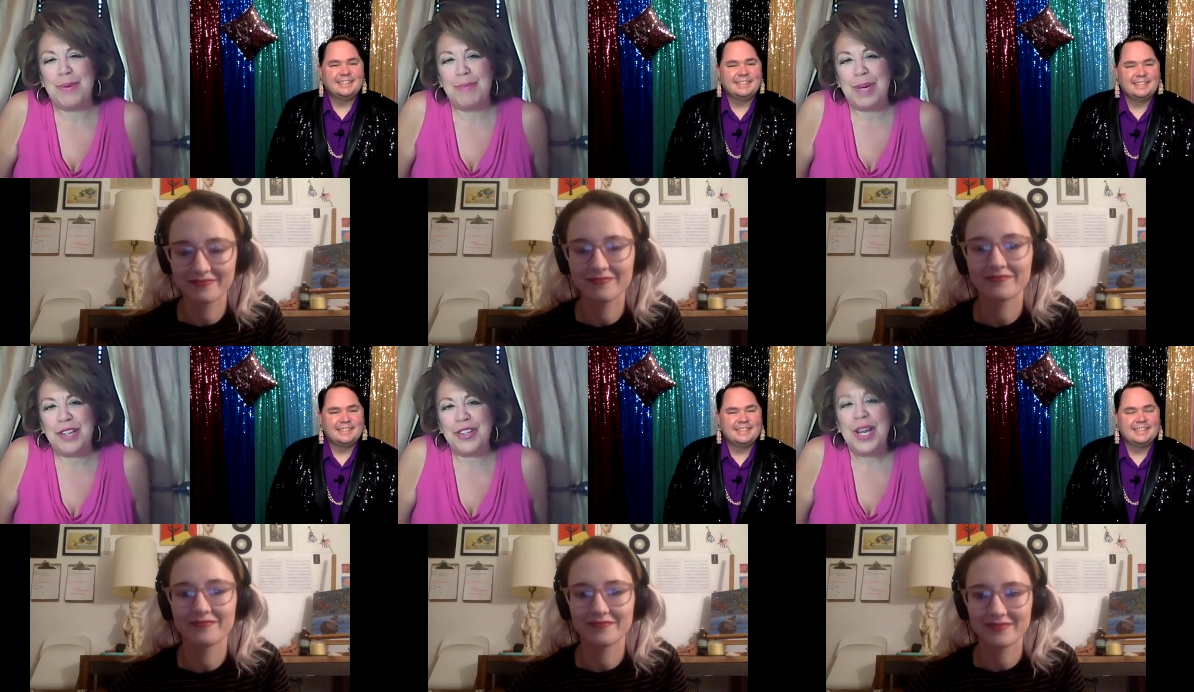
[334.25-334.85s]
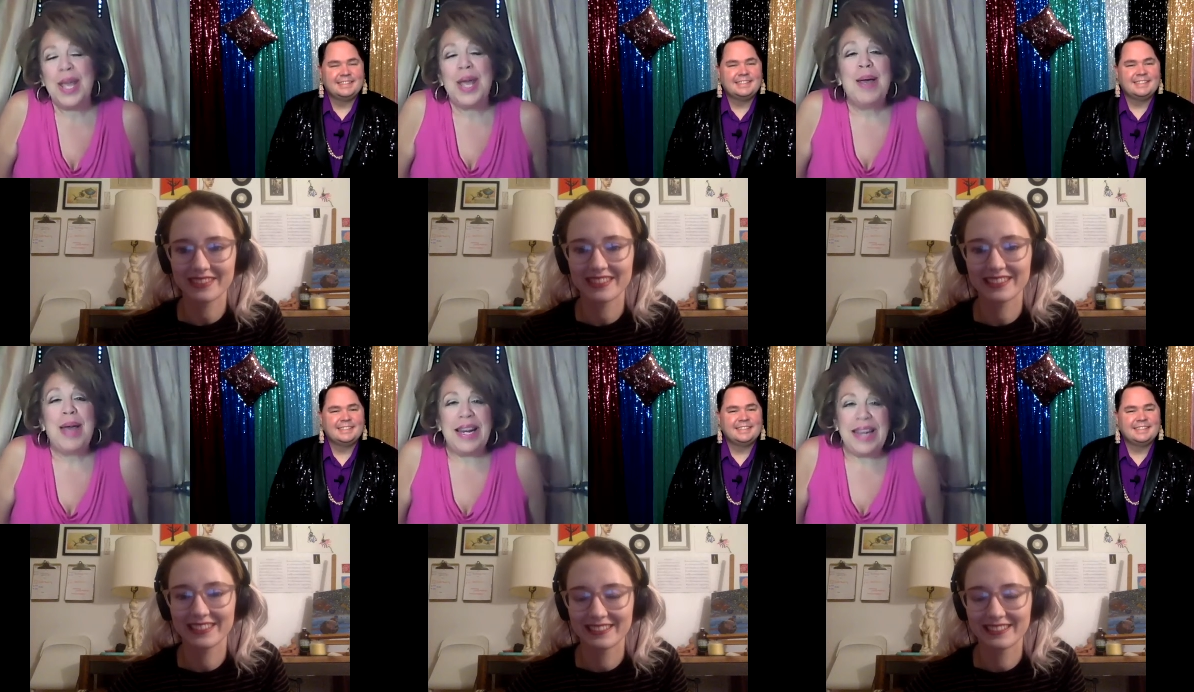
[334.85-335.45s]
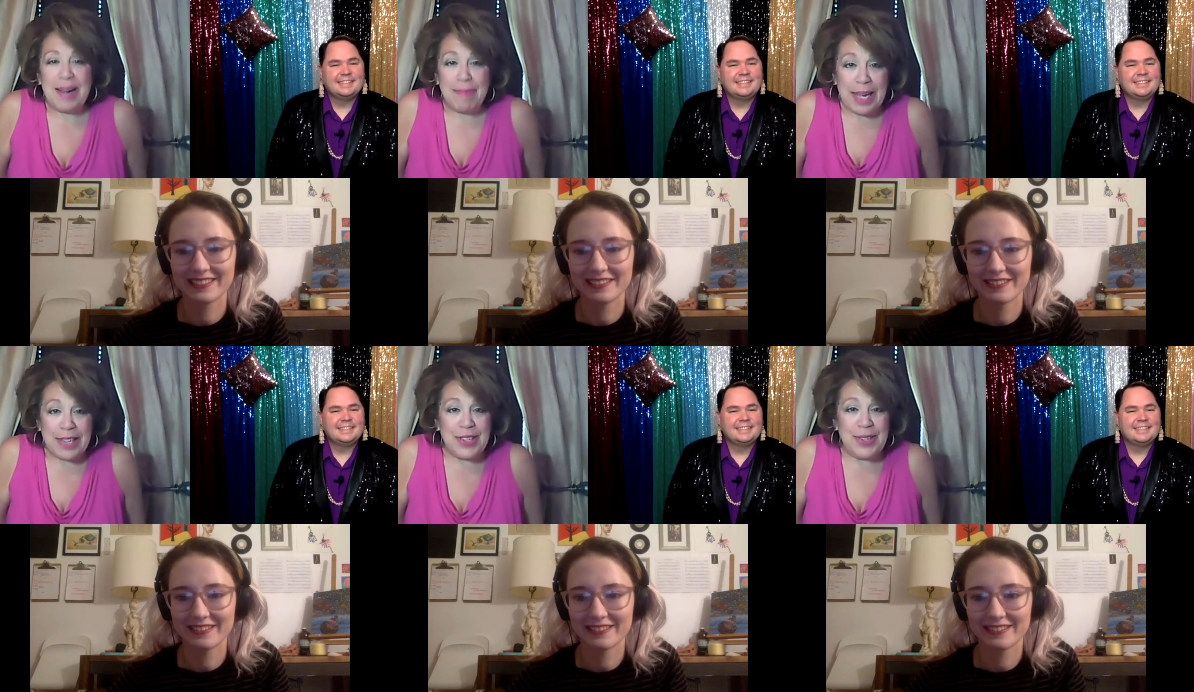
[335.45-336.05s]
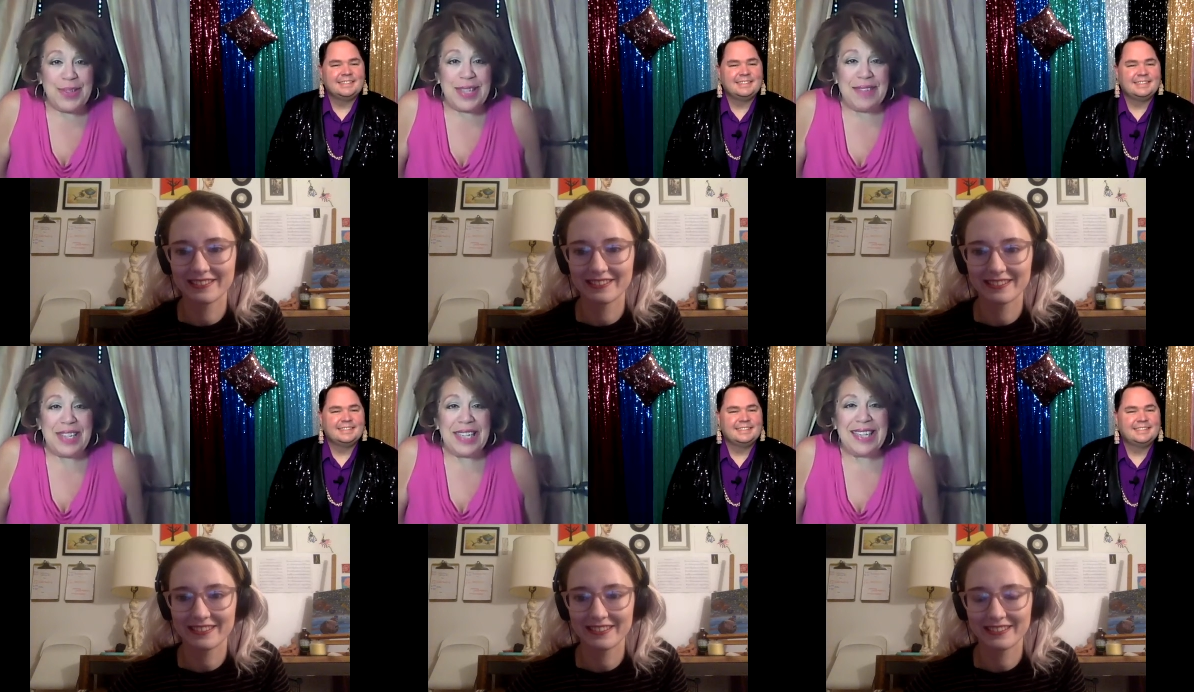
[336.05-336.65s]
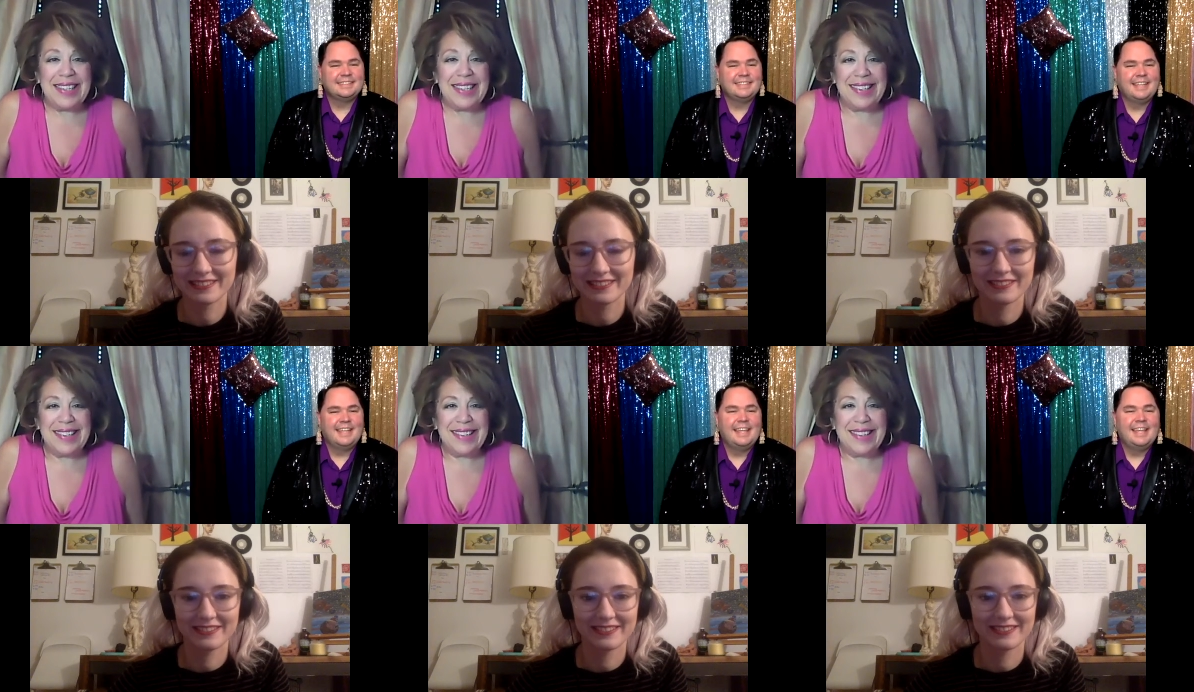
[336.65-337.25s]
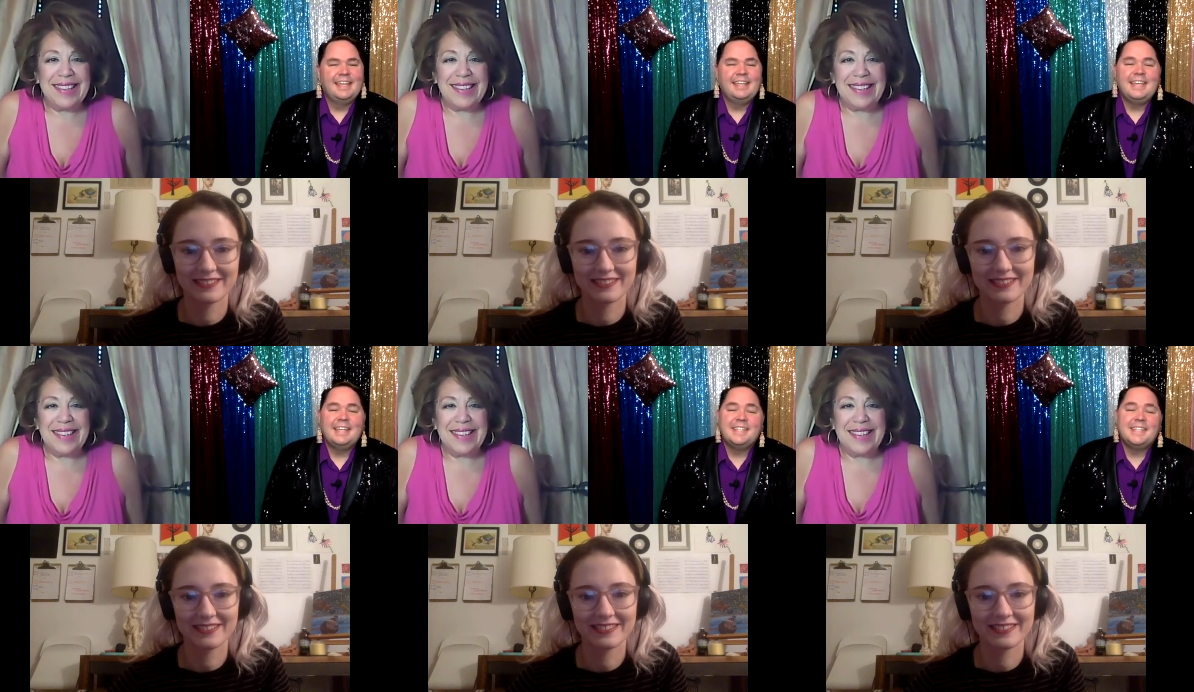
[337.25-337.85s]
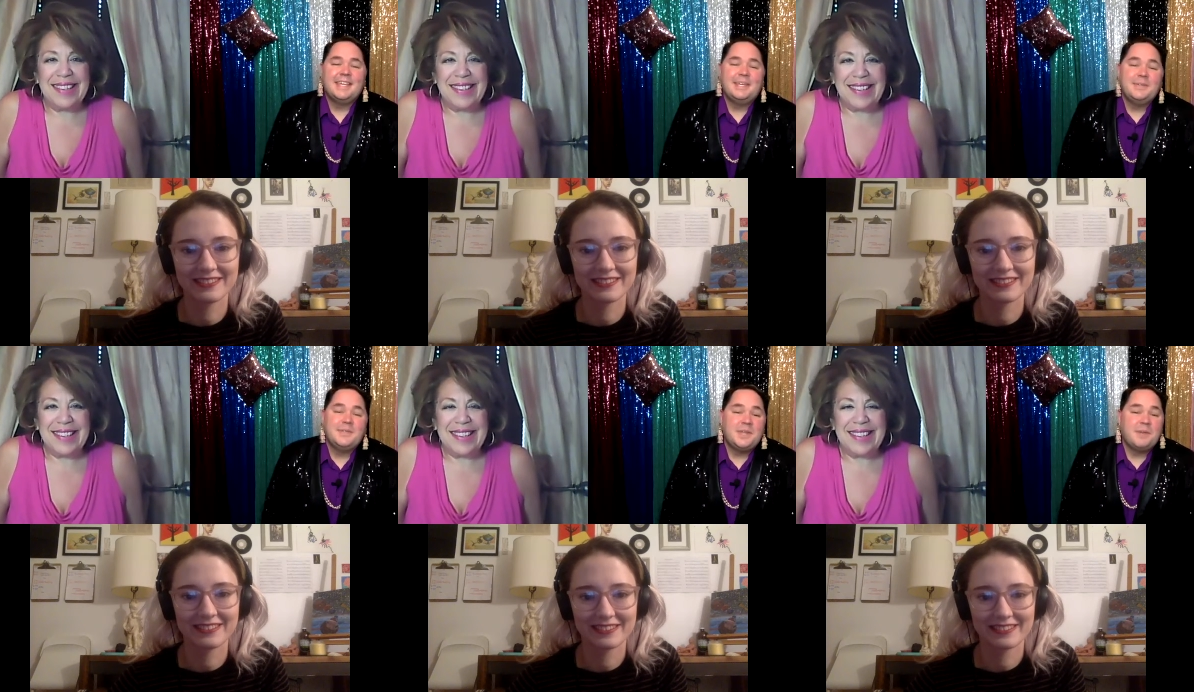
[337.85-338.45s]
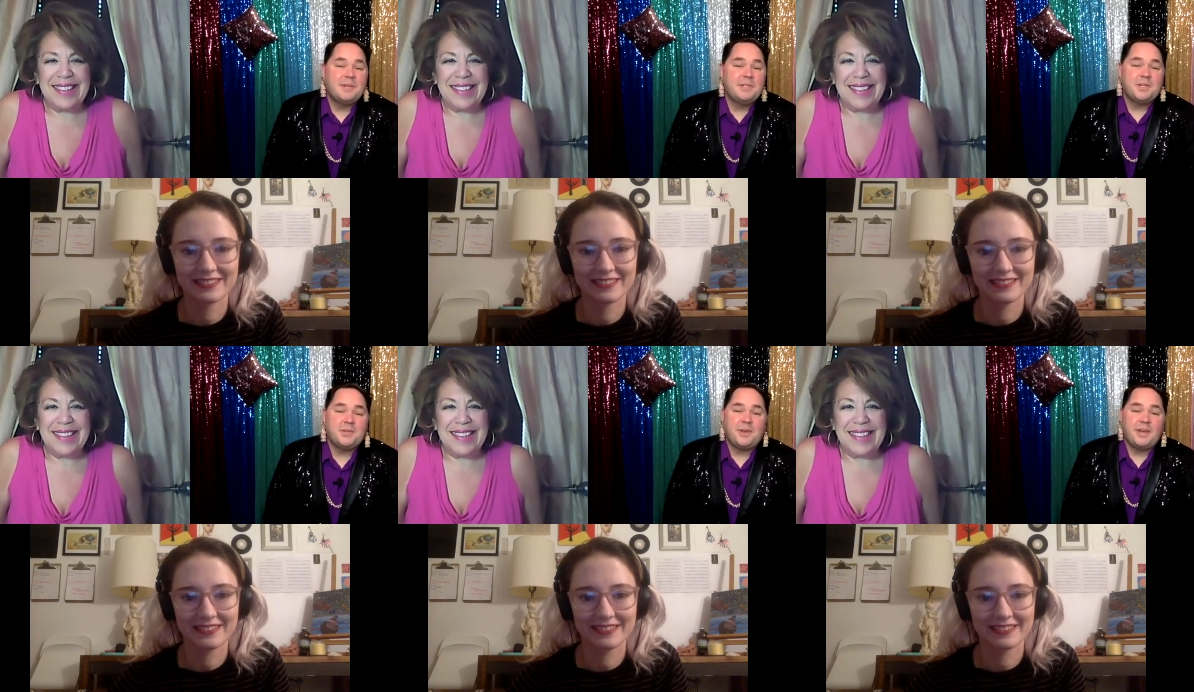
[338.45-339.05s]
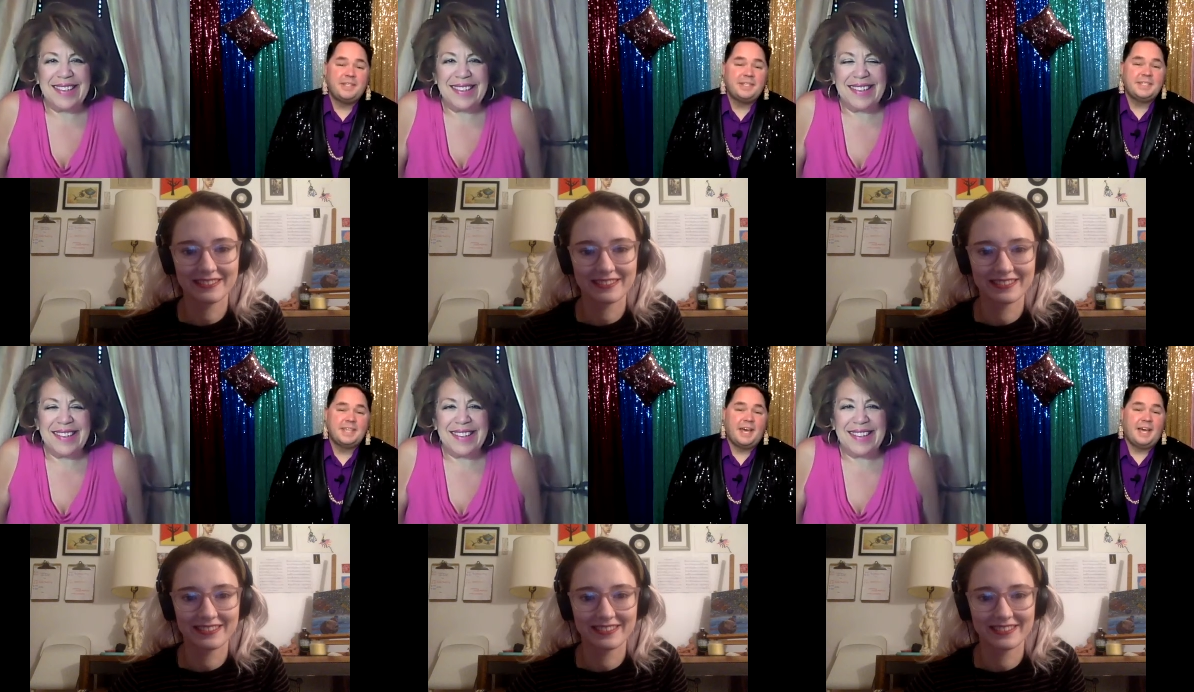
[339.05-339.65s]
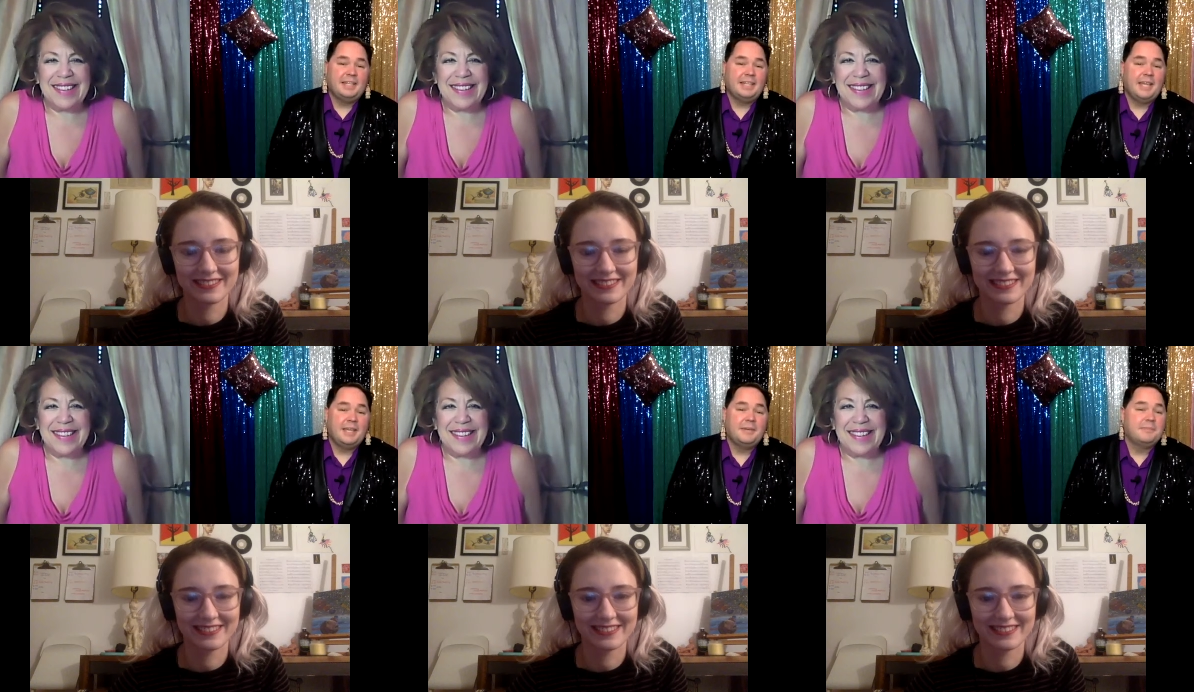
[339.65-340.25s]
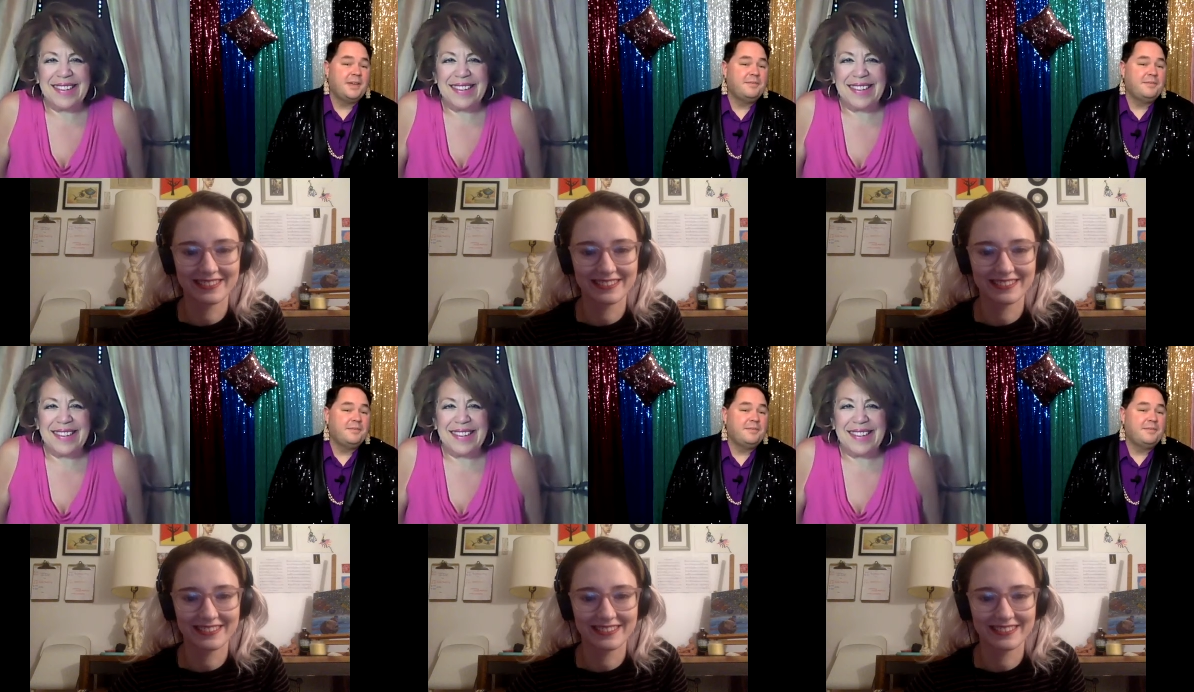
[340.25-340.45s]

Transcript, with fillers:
Speaker 1: much. And now back to you, Stephen.
Speaker 2: Yes, thank you so much, Grace. Uh, like my